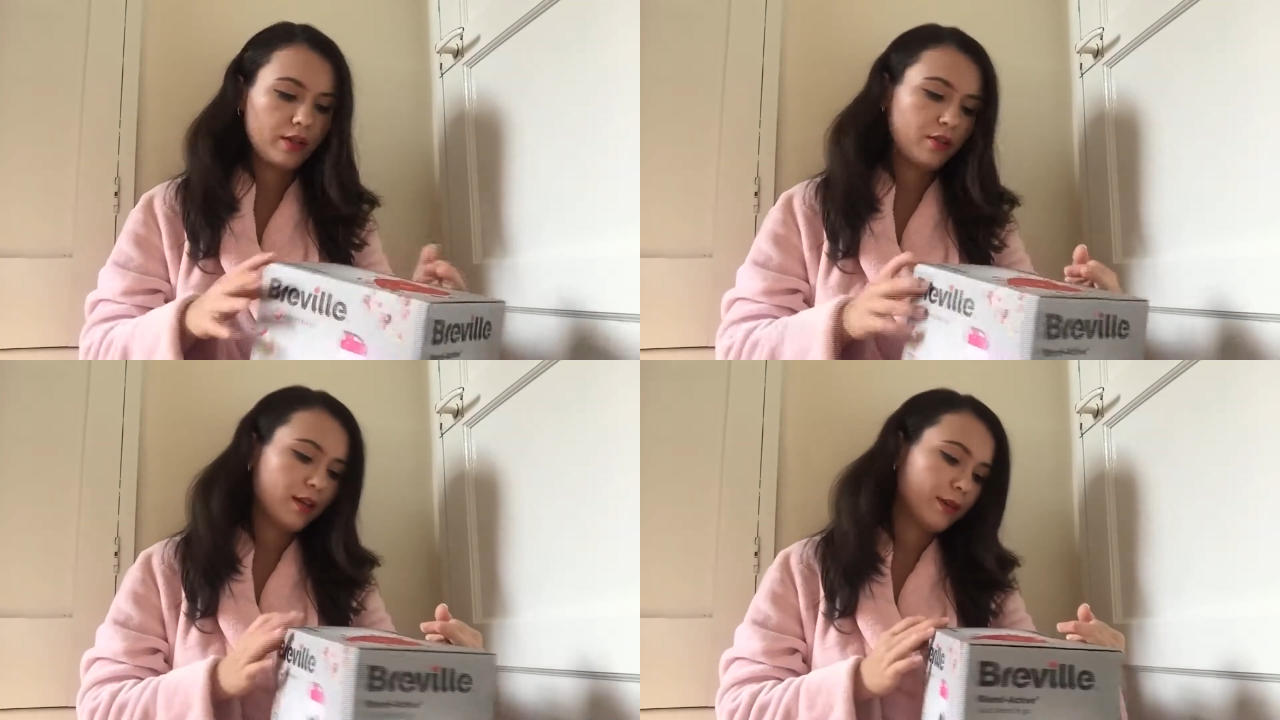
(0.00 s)

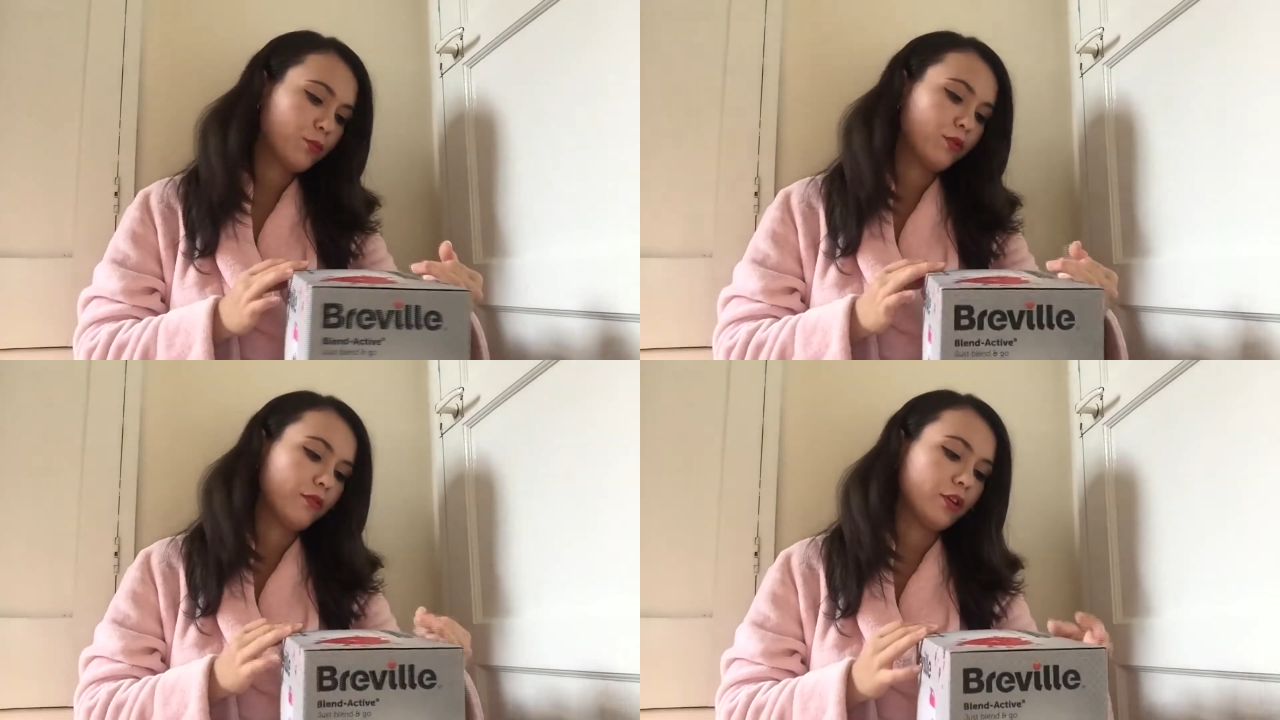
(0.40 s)
I
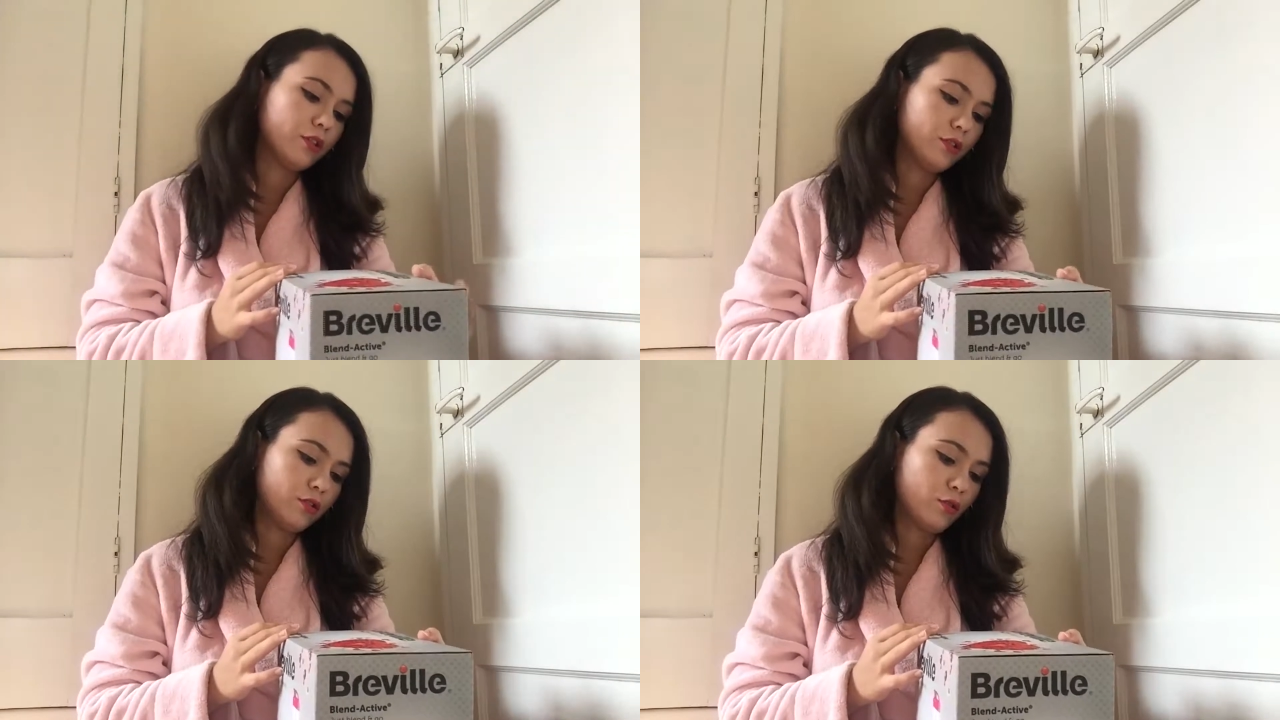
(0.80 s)
think
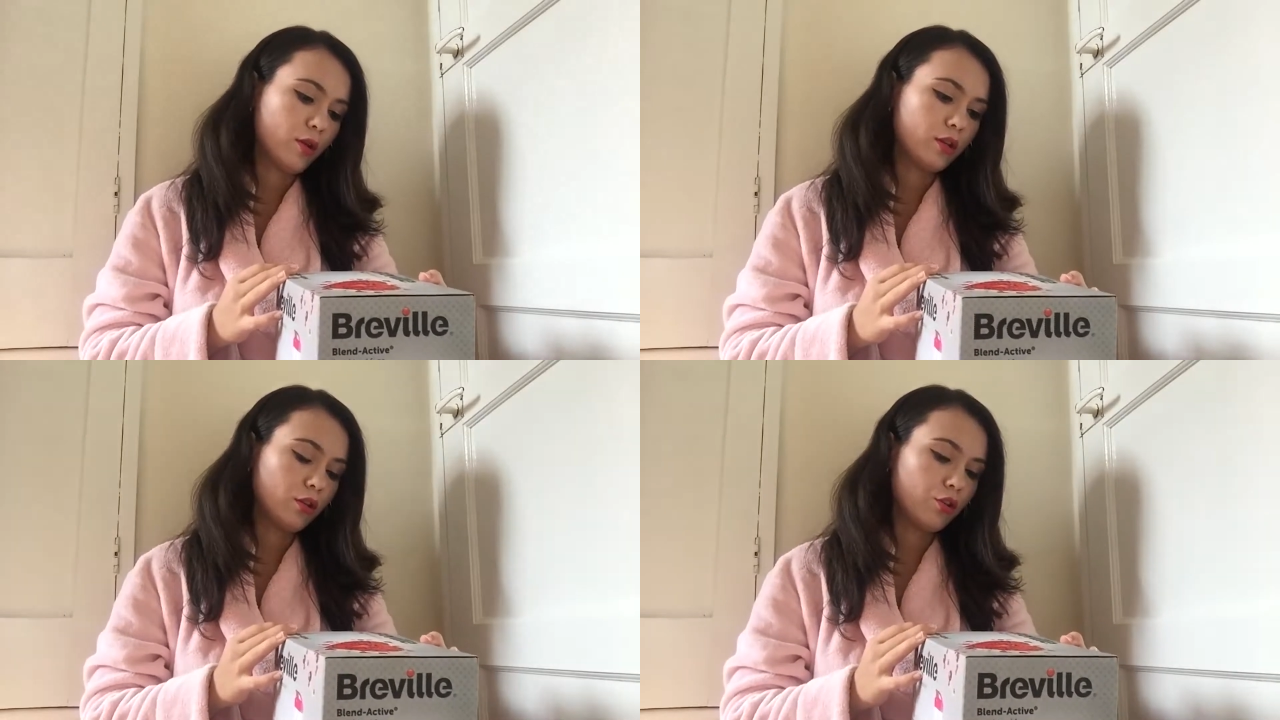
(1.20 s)
Breville is
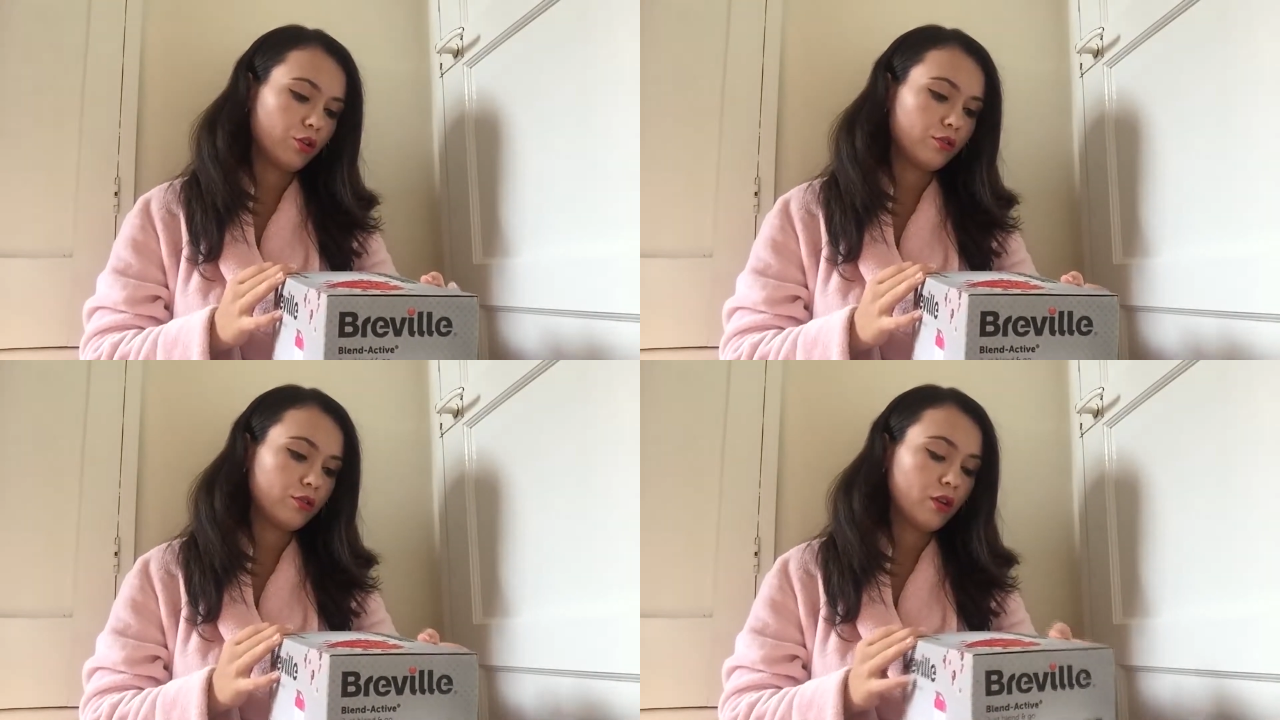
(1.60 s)
quite a
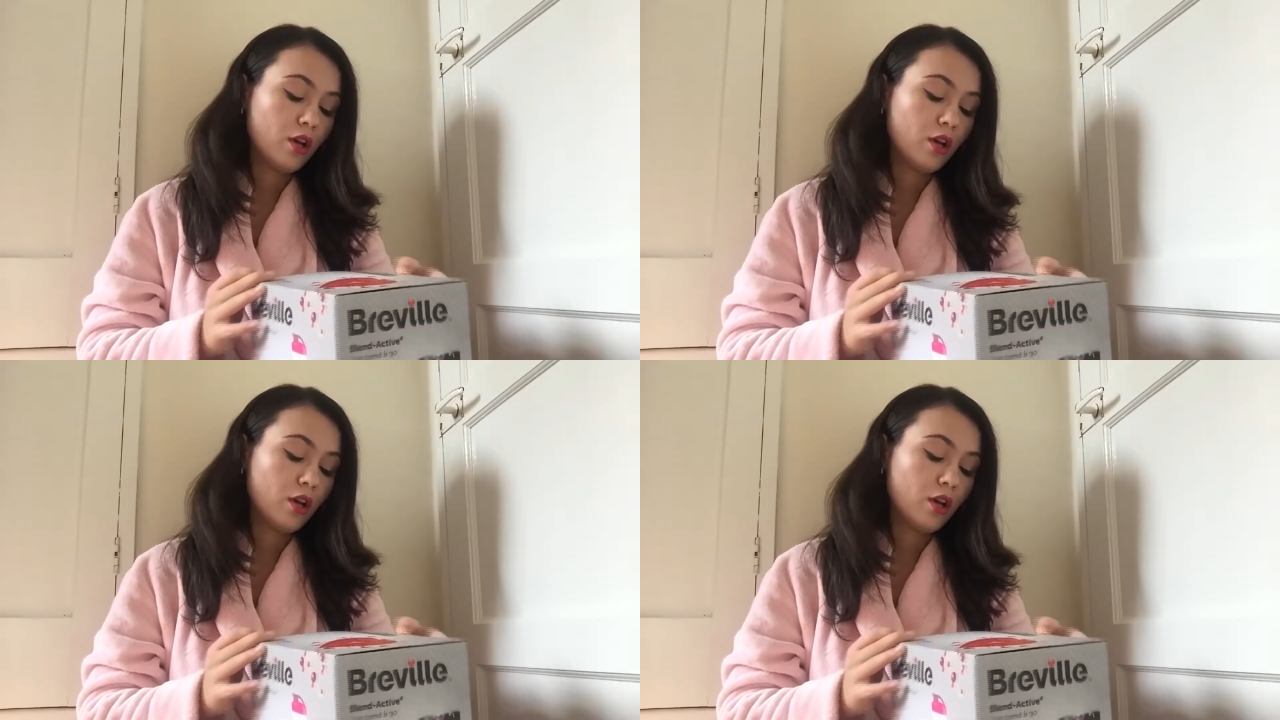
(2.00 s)
good